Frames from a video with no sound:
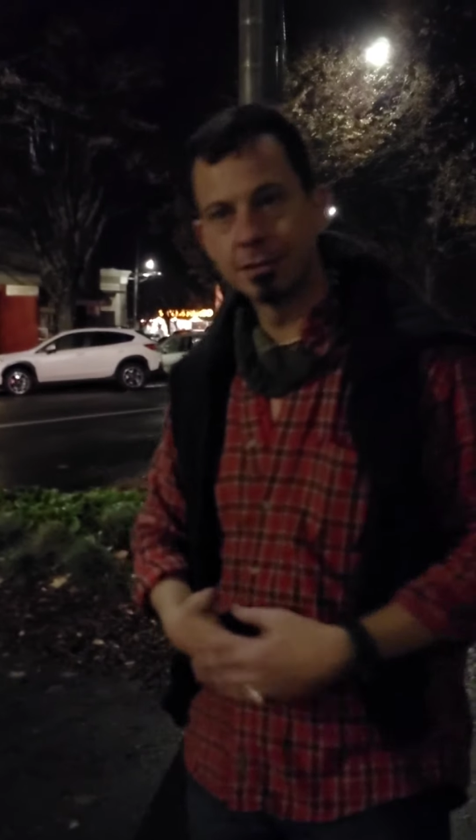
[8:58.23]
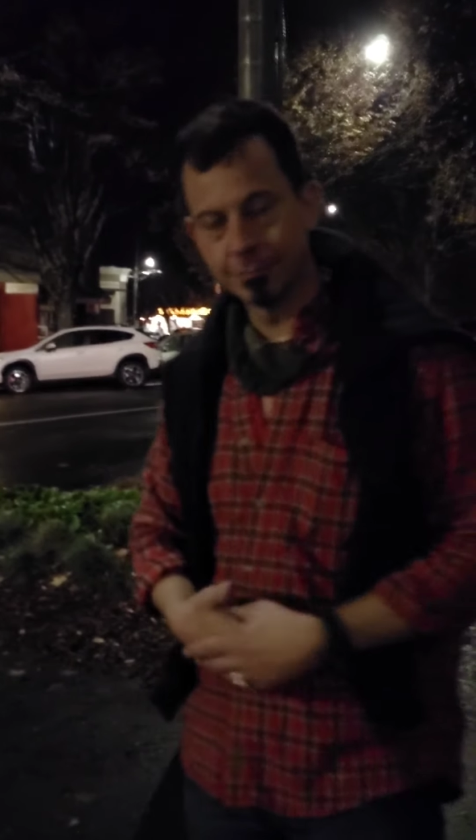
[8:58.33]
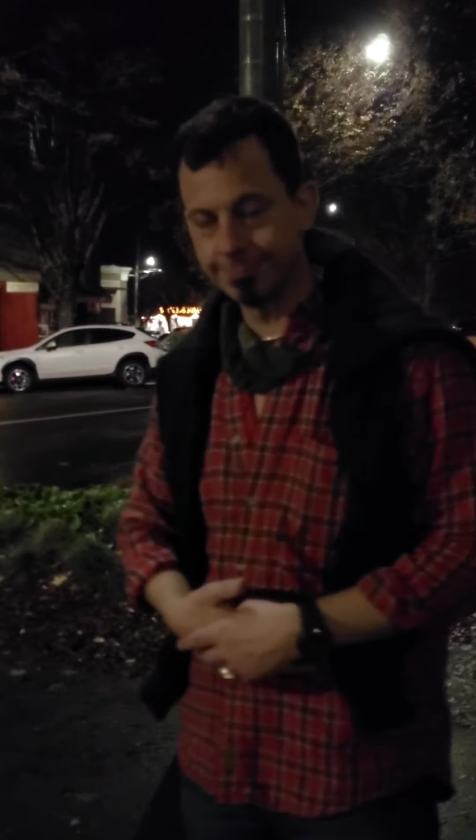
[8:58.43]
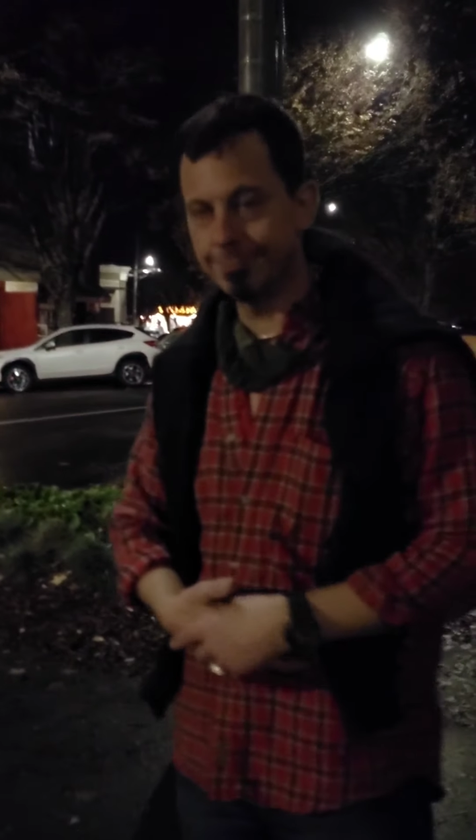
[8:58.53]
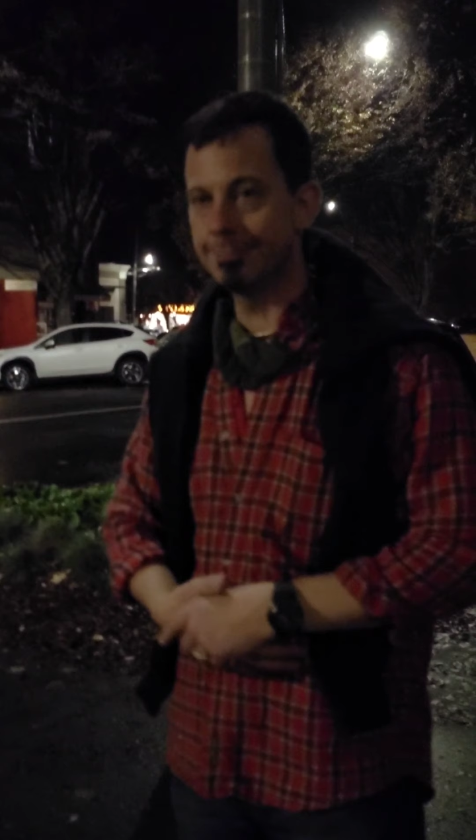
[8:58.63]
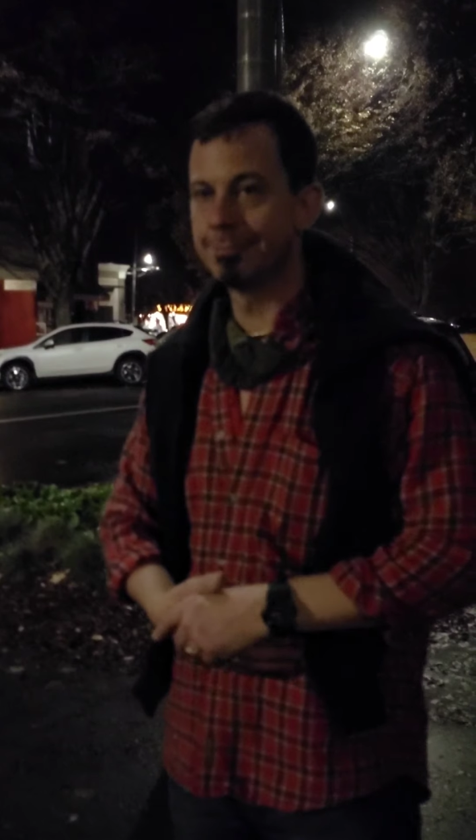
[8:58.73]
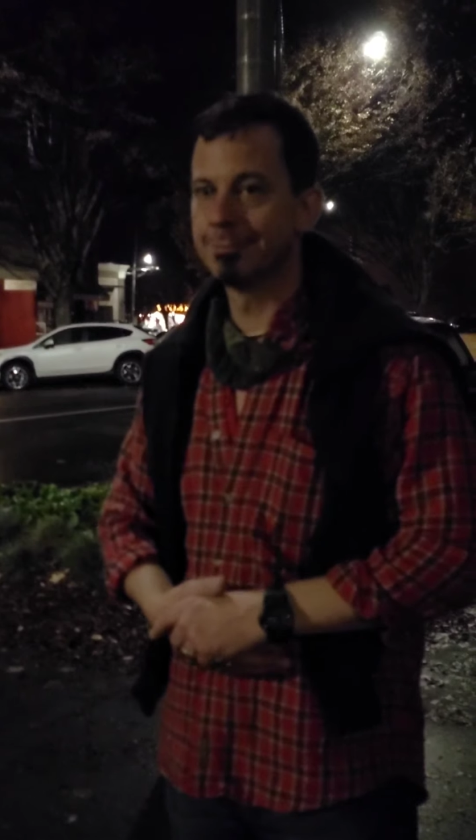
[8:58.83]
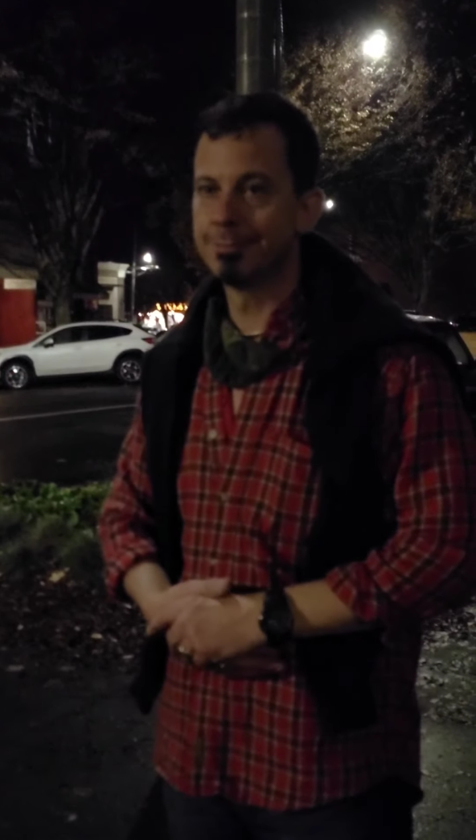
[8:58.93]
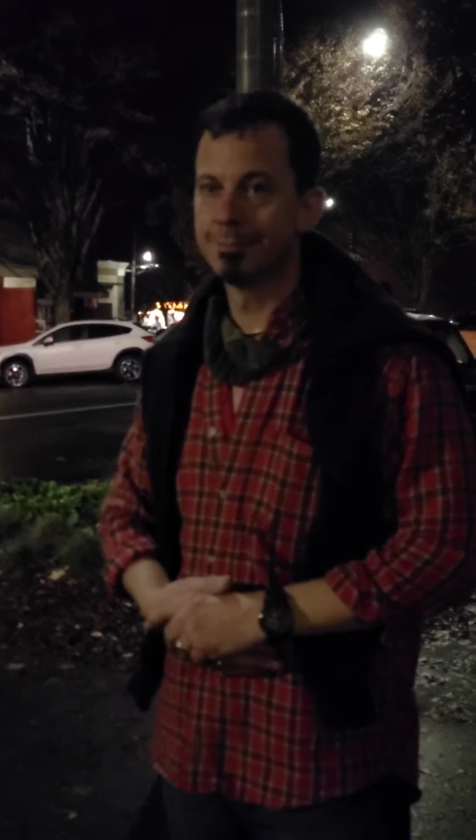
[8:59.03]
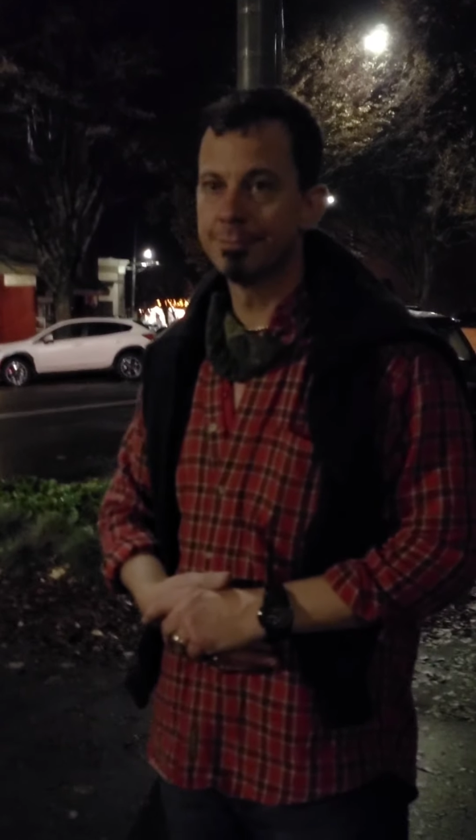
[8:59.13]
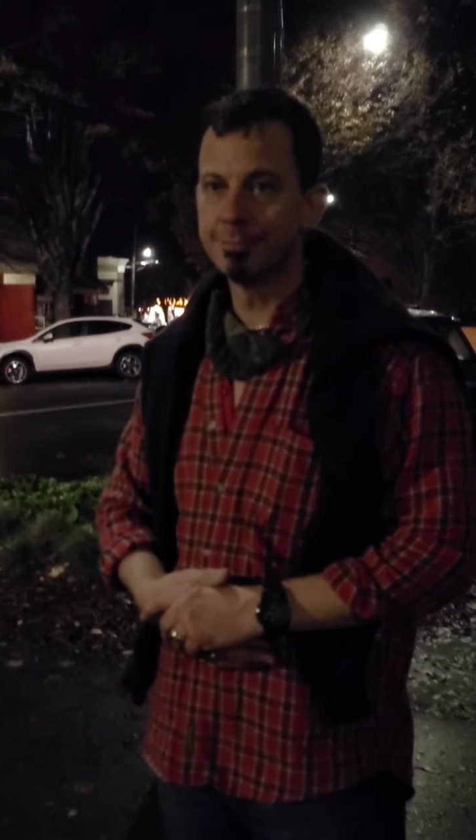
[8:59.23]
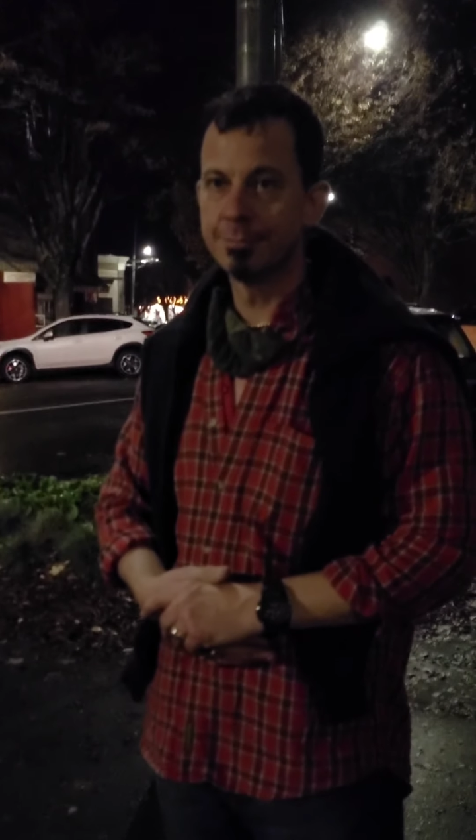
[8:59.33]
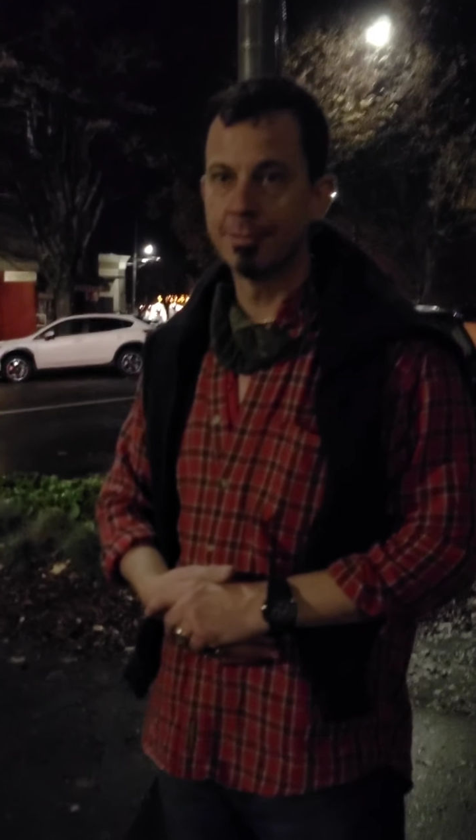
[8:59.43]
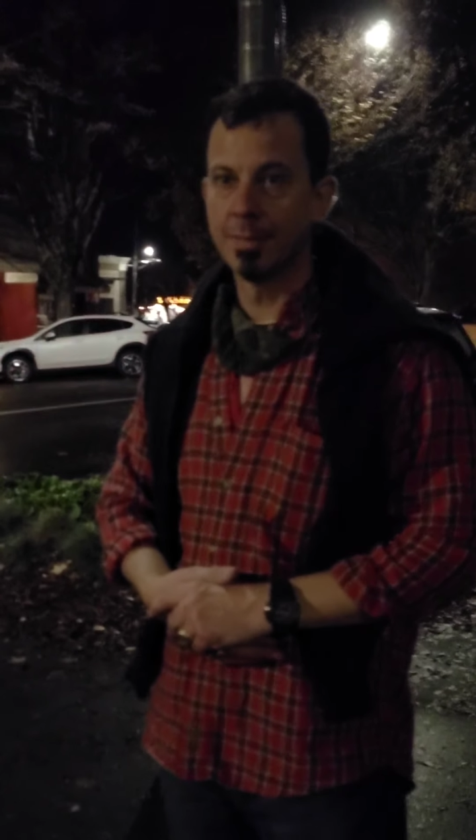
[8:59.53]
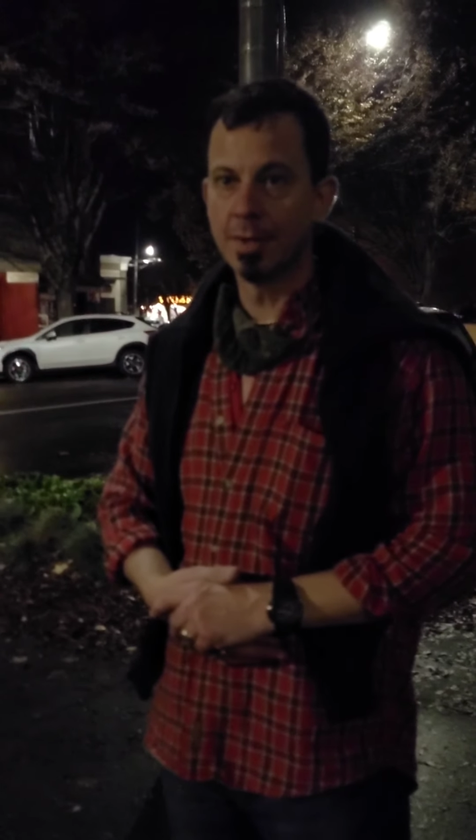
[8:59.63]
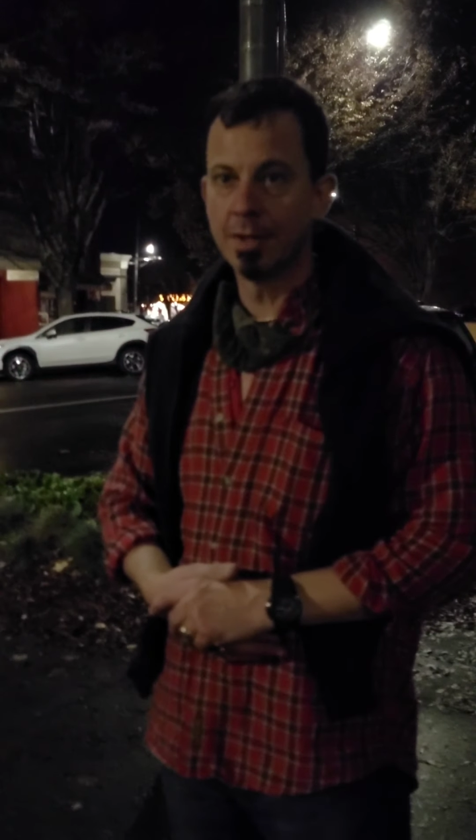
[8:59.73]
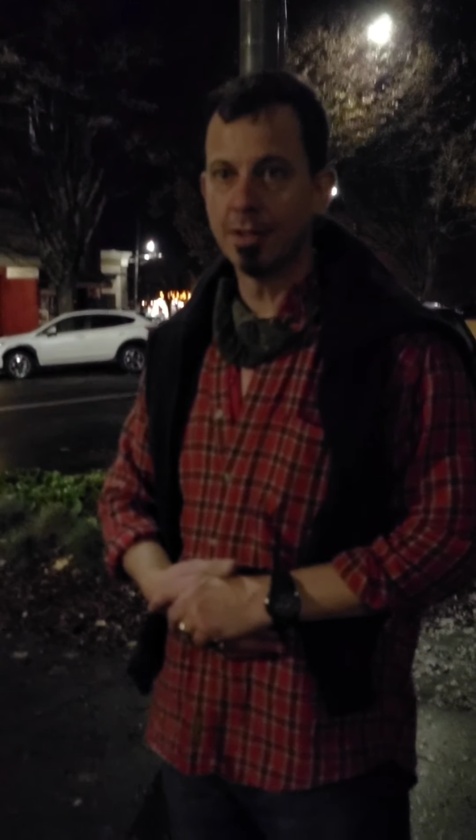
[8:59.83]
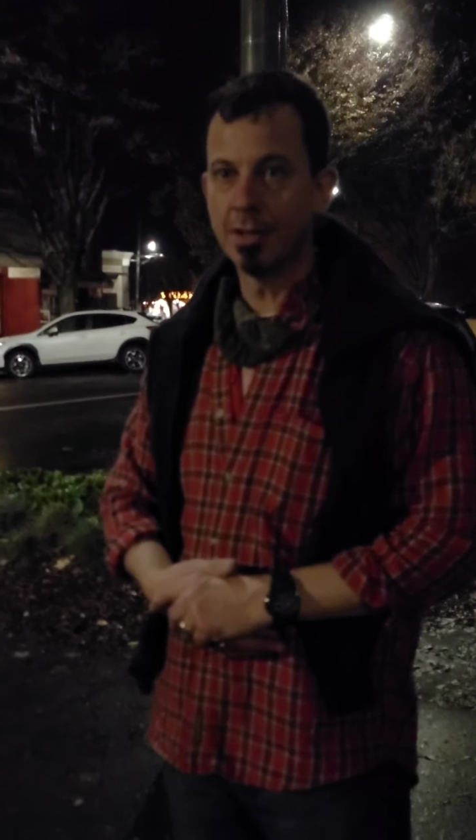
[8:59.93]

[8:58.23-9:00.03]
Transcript: Mm -hmm. How do you know all this?